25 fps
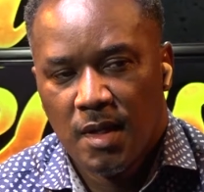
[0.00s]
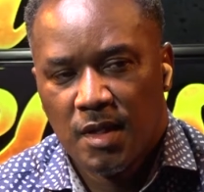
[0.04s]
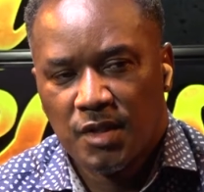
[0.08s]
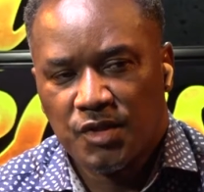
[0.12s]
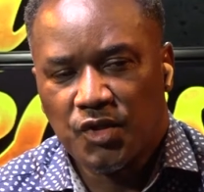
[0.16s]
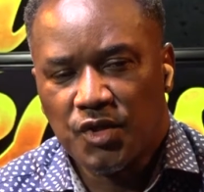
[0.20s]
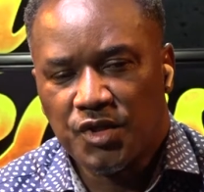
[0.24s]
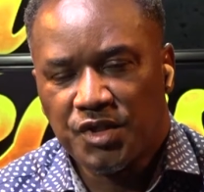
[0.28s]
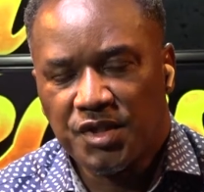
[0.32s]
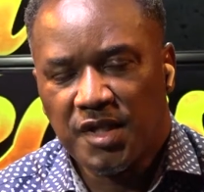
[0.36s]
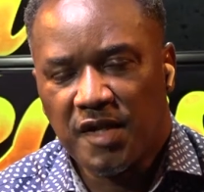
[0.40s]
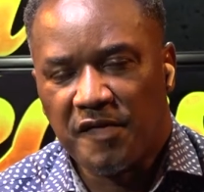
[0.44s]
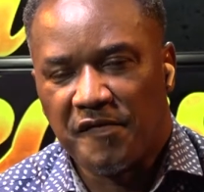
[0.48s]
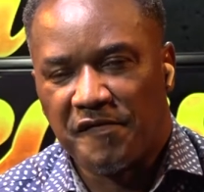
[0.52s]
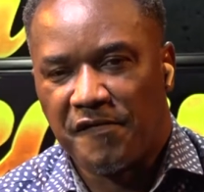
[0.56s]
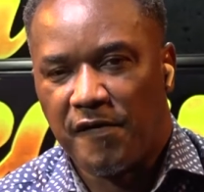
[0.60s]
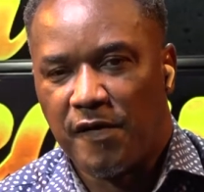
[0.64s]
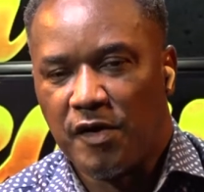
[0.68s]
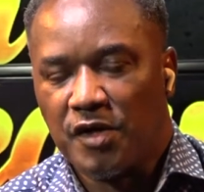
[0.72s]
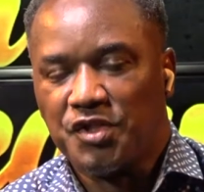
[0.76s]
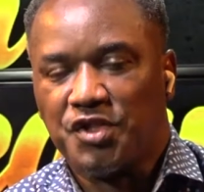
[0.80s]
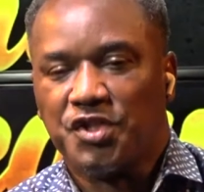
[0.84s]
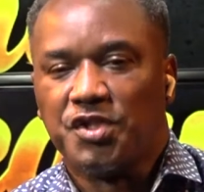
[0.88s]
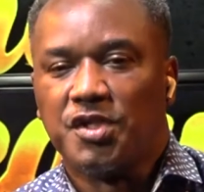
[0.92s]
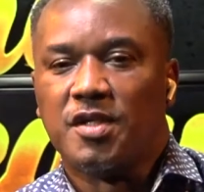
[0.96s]
So is it a
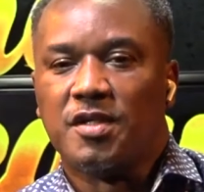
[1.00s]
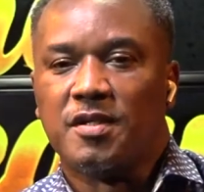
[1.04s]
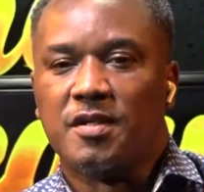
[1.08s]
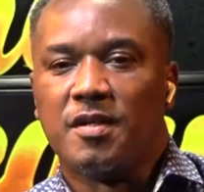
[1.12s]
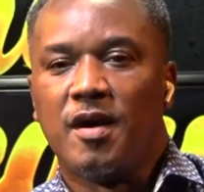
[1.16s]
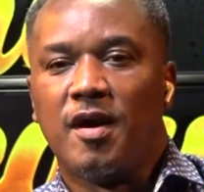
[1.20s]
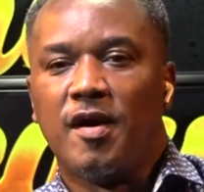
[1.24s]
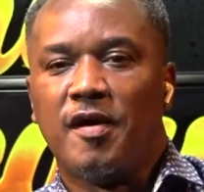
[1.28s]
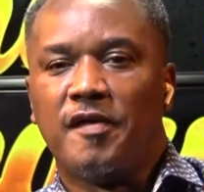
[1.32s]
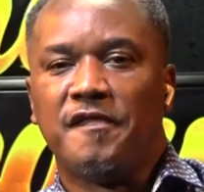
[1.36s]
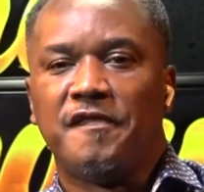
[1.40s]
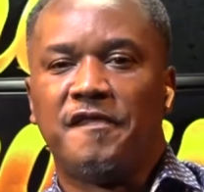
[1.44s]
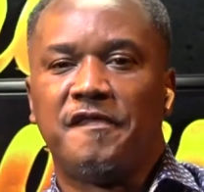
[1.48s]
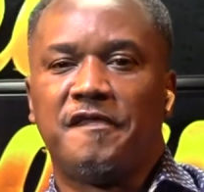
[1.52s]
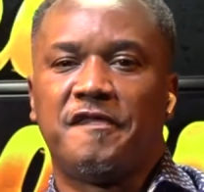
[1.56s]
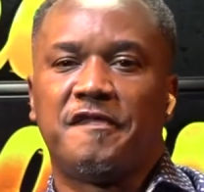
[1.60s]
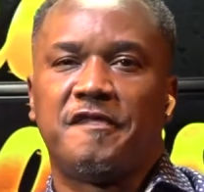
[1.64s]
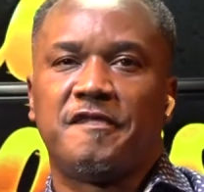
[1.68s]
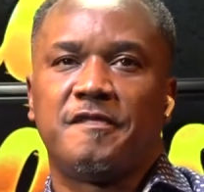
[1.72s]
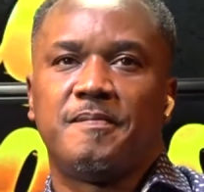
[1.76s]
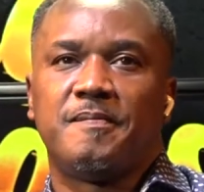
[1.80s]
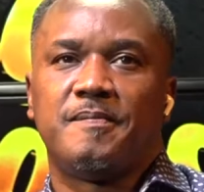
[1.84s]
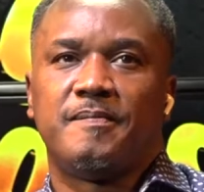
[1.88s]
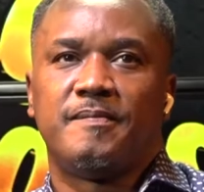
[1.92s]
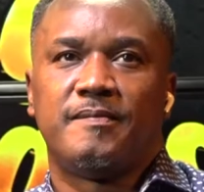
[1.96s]
function of
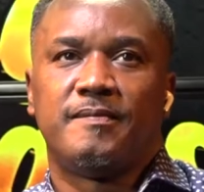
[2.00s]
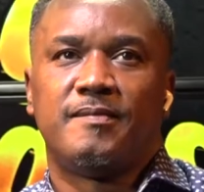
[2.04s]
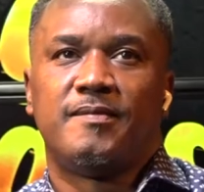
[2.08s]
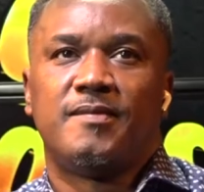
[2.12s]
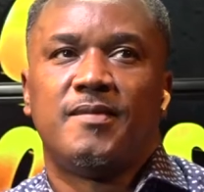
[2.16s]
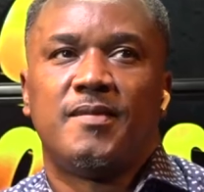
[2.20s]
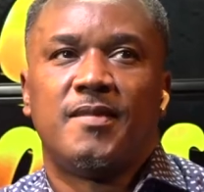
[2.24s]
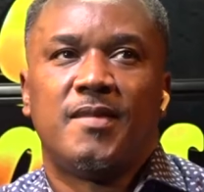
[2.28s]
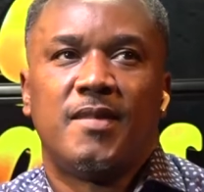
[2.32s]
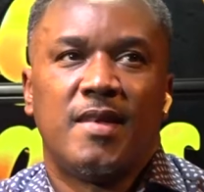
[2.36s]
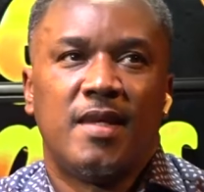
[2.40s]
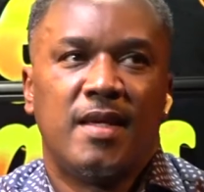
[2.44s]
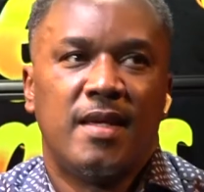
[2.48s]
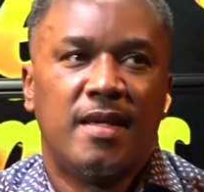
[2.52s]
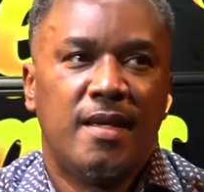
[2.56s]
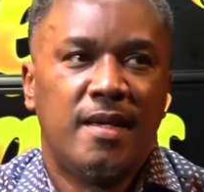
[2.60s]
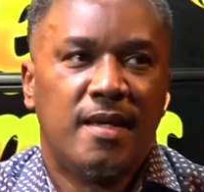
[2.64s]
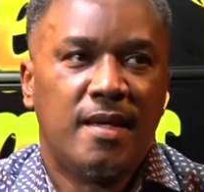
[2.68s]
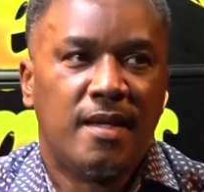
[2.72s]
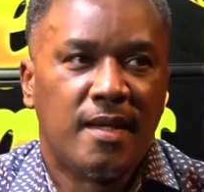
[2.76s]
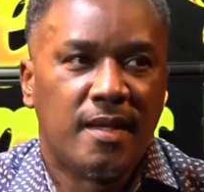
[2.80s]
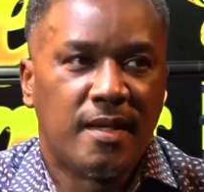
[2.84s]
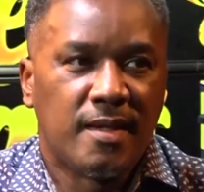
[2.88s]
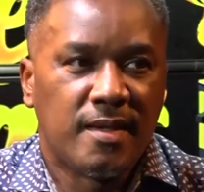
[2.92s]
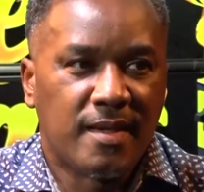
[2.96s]

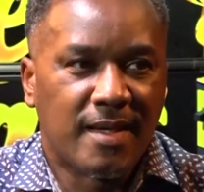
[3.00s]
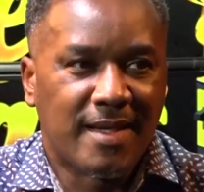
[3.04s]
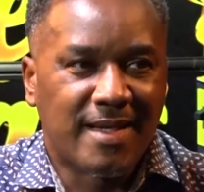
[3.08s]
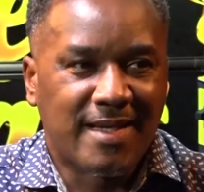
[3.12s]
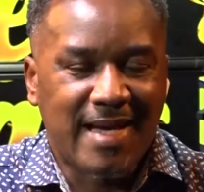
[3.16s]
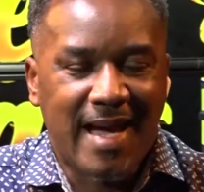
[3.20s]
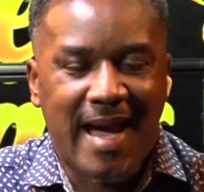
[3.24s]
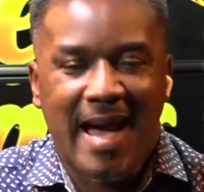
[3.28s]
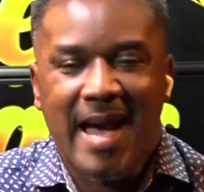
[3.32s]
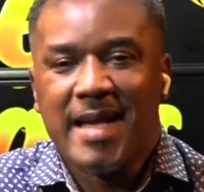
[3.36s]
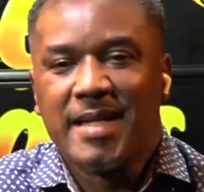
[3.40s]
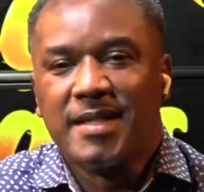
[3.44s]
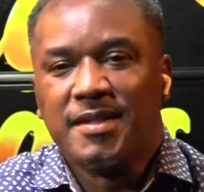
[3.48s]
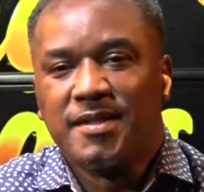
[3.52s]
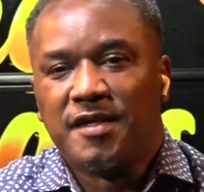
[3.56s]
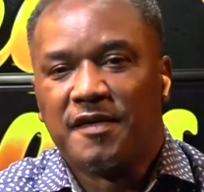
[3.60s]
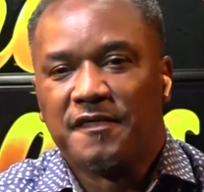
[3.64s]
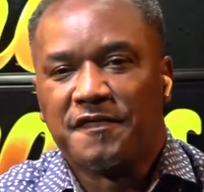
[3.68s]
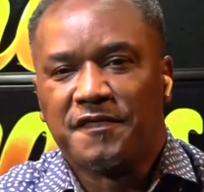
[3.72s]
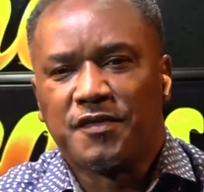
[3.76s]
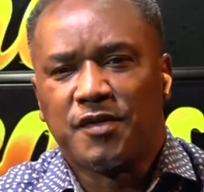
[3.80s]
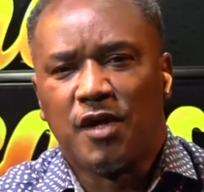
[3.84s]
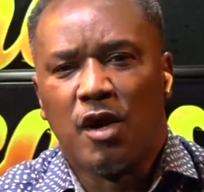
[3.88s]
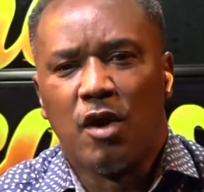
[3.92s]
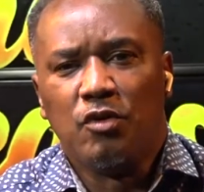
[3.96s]
the kind of
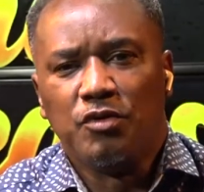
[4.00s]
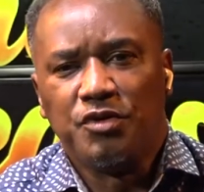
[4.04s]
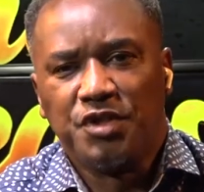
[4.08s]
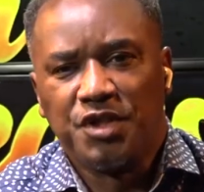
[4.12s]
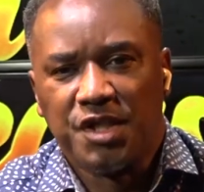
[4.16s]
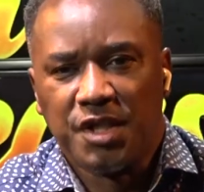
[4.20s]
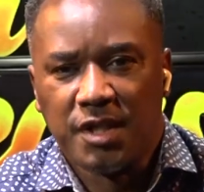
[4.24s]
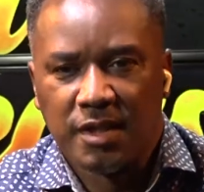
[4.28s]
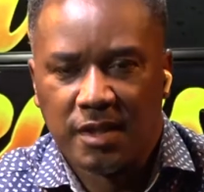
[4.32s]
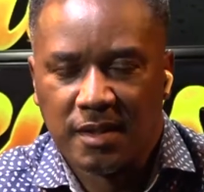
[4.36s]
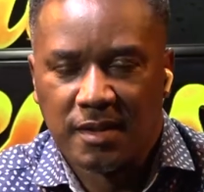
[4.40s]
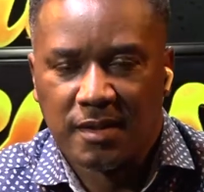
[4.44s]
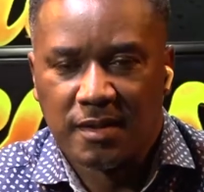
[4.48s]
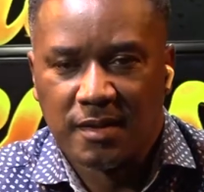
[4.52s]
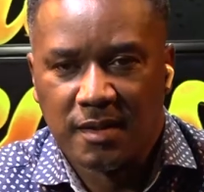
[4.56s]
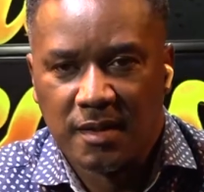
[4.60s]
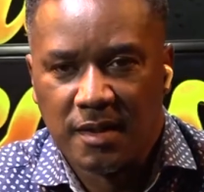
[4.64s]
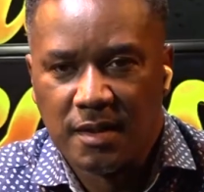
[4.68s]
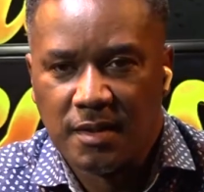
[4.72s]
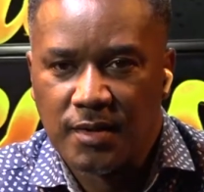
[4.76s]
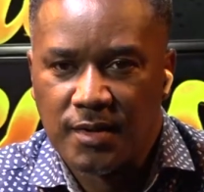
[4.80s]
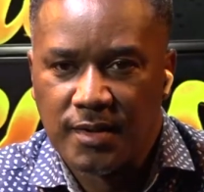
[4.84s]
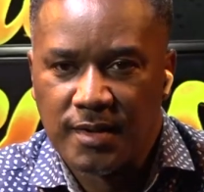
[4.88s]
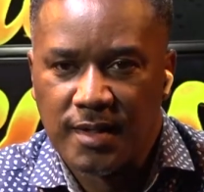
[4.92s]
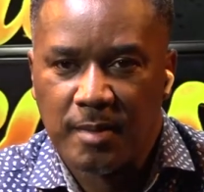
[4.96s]
coaching,
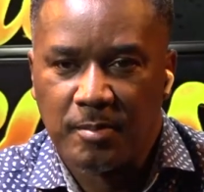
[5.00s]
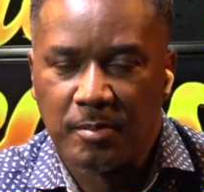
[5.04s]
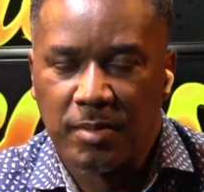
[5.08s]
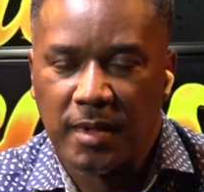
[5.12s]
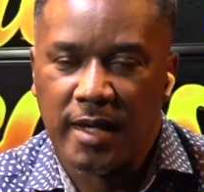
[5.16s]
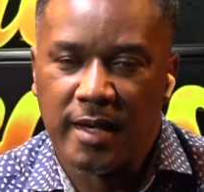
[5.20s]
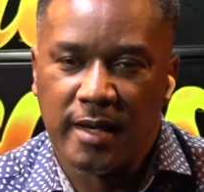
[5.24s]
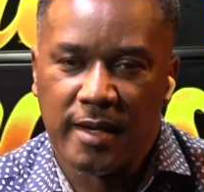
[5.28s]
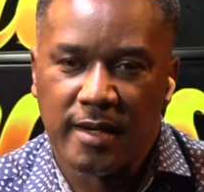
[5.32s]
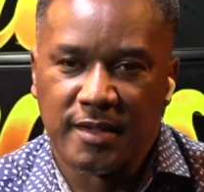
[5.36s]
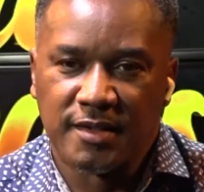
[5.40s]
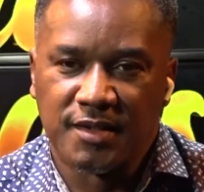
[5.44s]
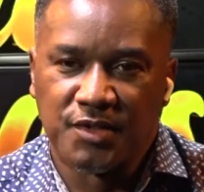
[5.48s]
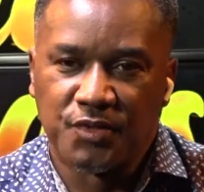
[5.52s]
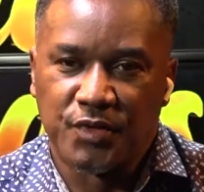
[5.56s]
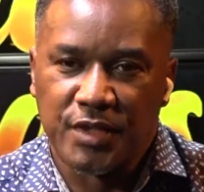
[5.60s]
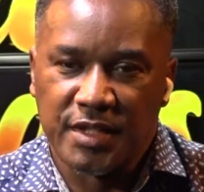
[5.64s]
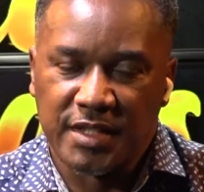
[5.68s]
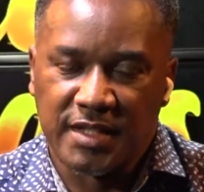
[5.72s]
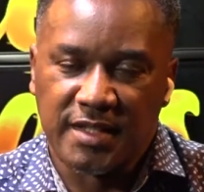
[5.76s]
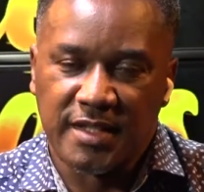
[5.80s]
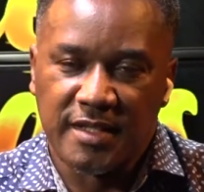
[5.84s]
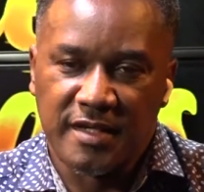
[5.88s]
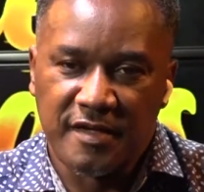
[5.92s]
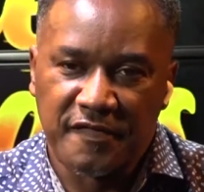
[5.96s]
you know, that
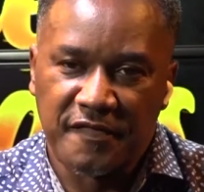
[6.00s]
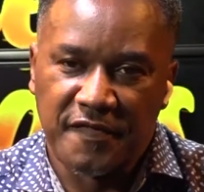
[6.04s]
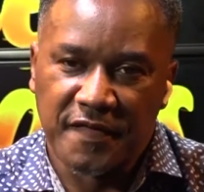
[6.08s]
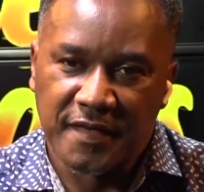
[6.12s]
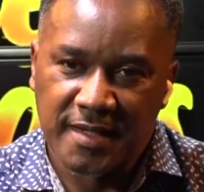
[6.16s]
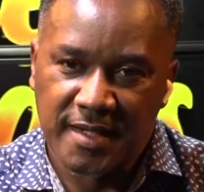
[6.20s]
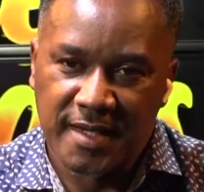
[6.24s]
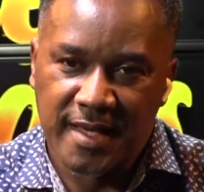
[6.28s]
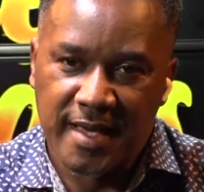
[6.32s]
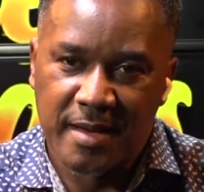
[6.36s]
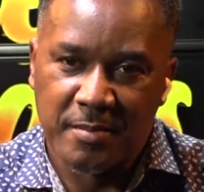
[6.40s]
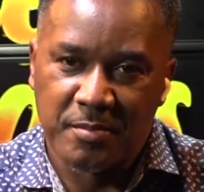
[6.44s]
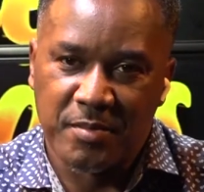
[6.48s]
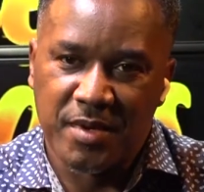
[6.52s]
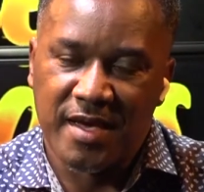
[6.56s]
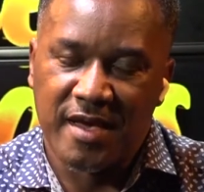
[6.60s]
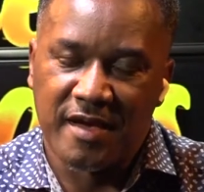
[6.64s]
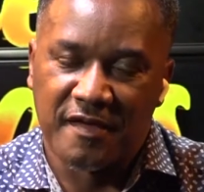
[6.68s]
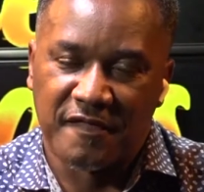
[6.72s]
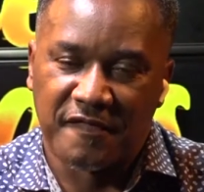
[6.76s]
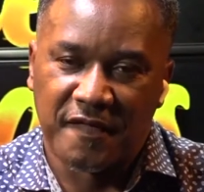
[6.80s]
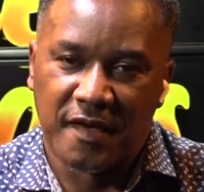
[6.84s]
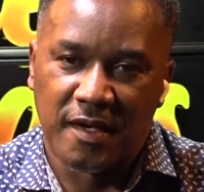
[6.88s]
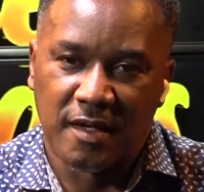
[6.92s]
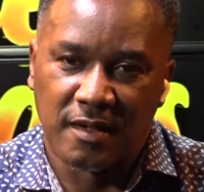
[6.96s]
players receive
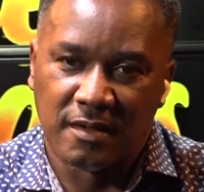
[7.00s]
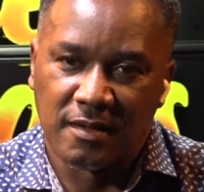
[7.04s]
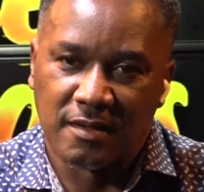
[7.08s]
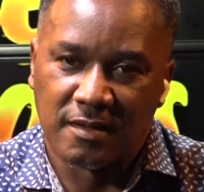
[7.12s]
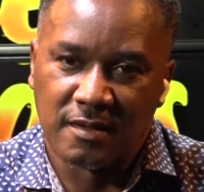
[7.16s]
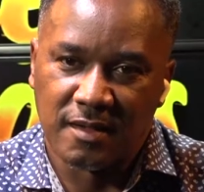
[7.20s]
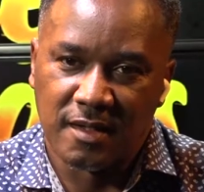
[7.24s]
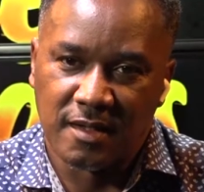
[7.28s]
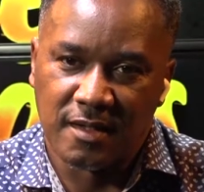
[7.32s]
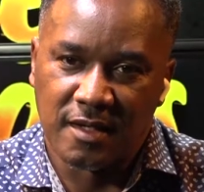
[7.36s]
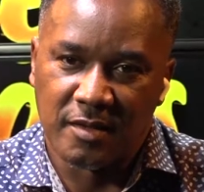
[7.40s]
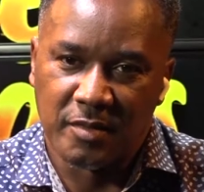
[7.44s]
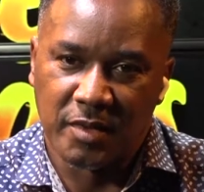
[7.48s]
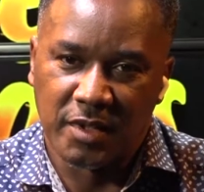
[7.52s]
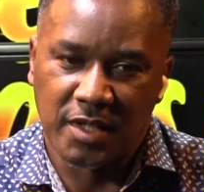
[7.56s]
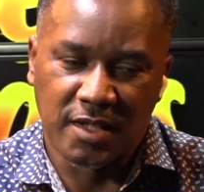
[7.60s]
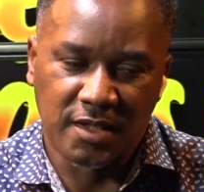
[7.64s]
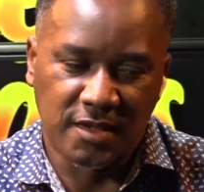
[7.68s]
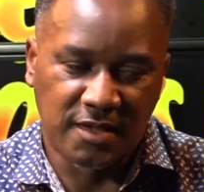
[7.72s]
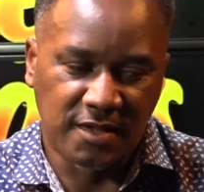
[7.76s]
in the NPSL?